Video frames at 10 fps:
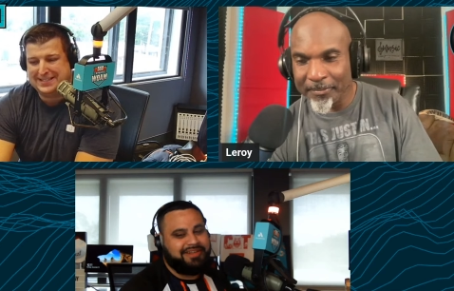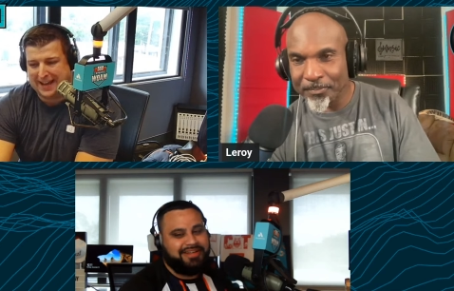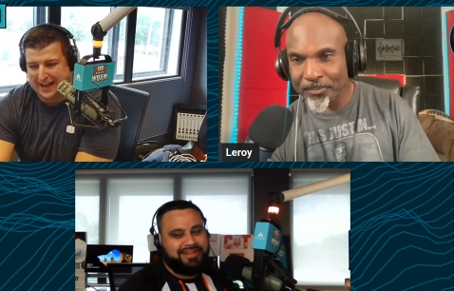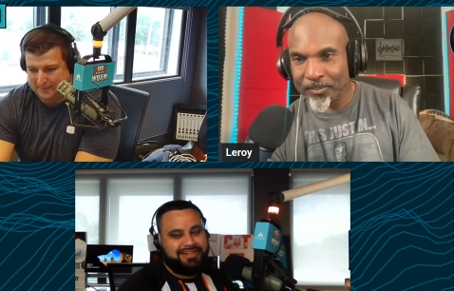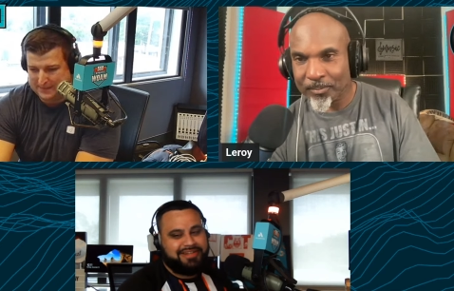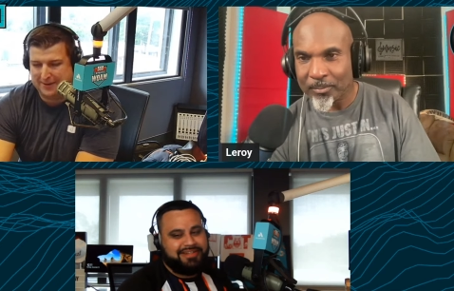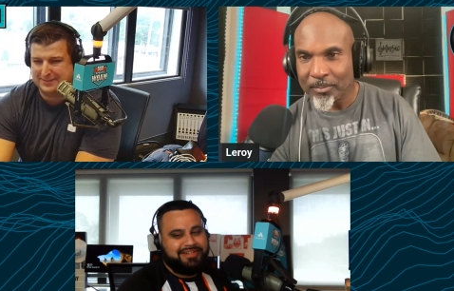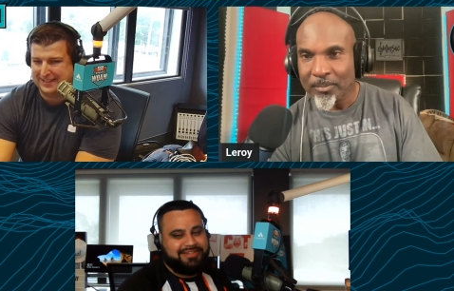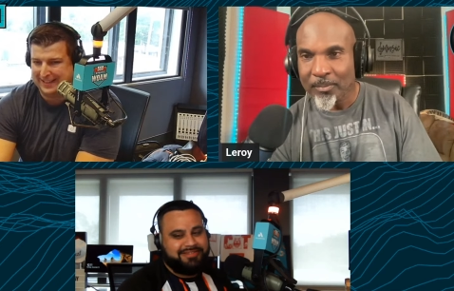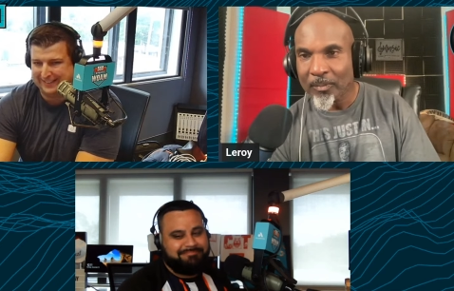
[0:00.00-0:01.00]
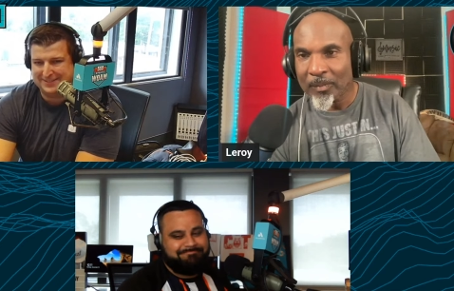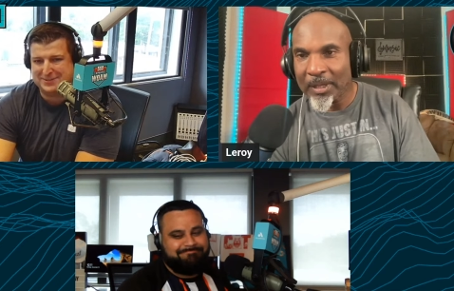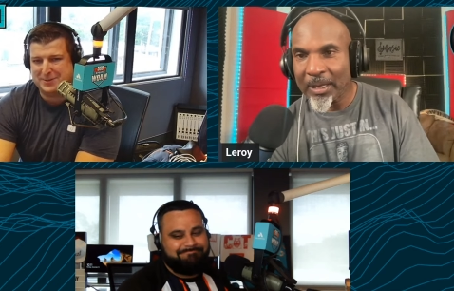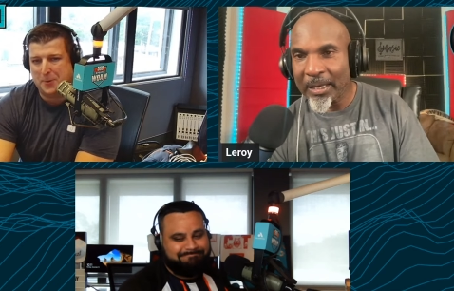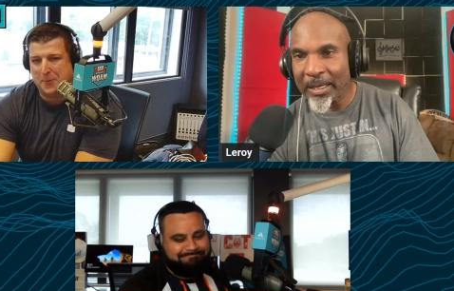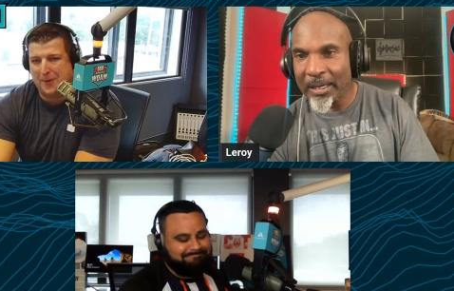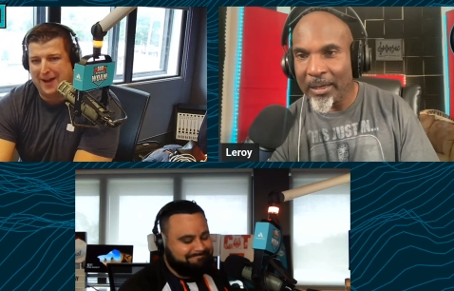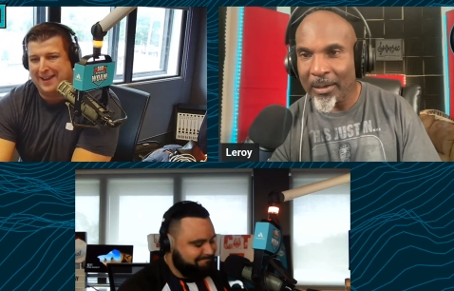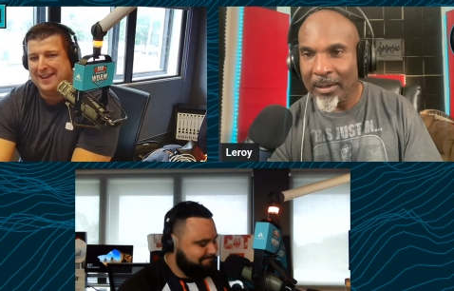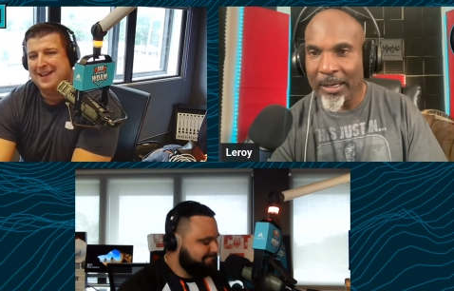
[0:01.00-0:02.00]
Speaker 1: times. I was like, there's no
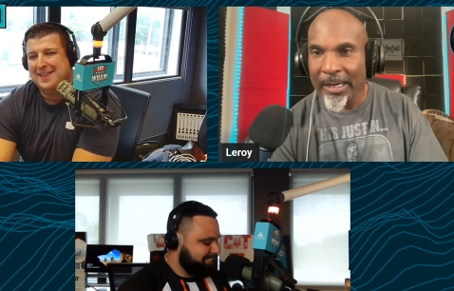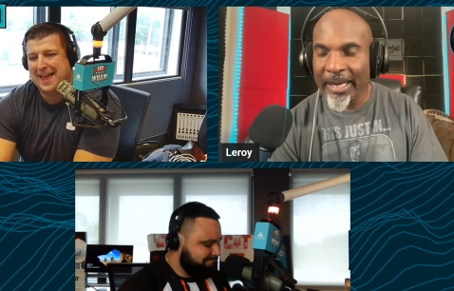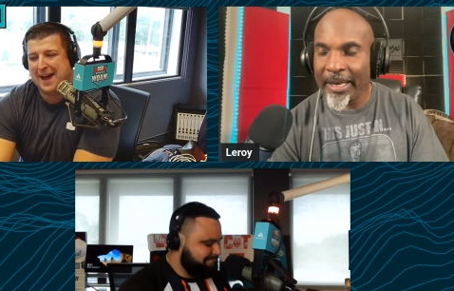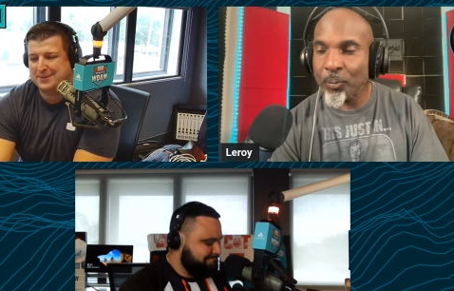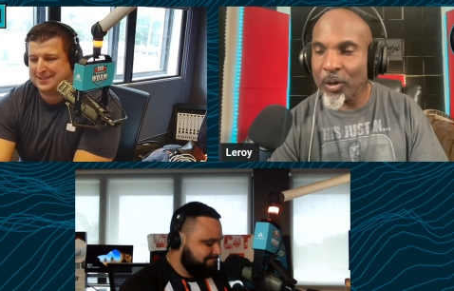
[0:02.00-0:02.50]
way that was,